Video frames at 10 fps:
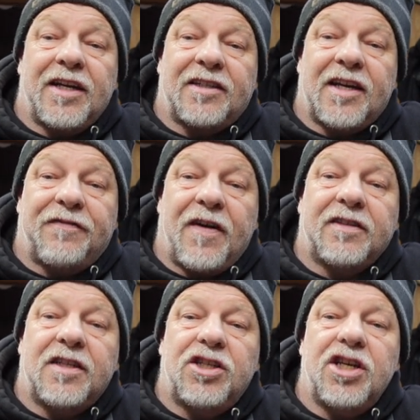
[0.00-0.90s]
its
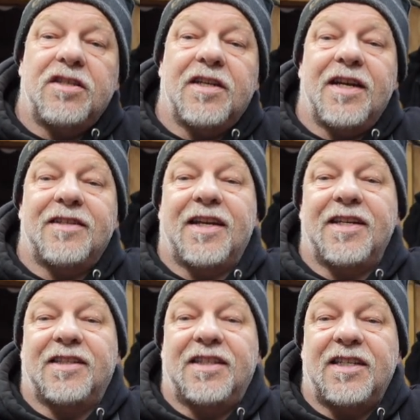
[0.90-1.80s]
advantages and it's had
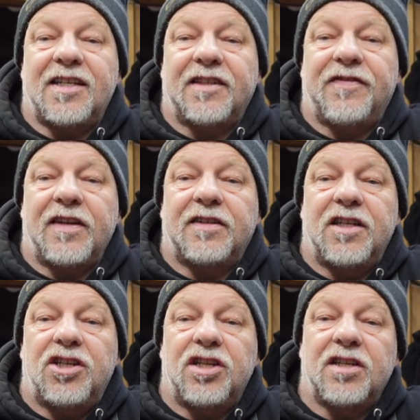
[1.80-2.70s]
its
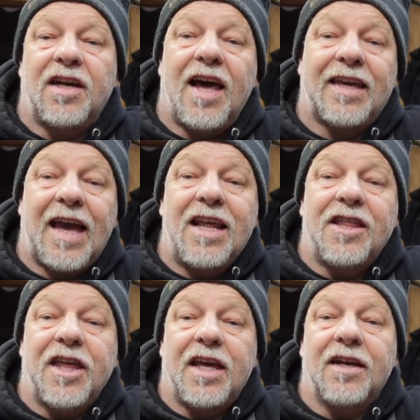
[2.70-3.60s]
disadvantages, and like
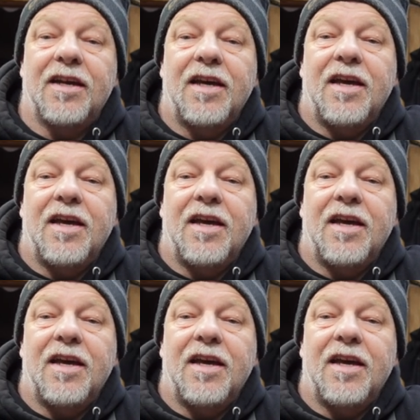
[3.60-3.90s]
anything,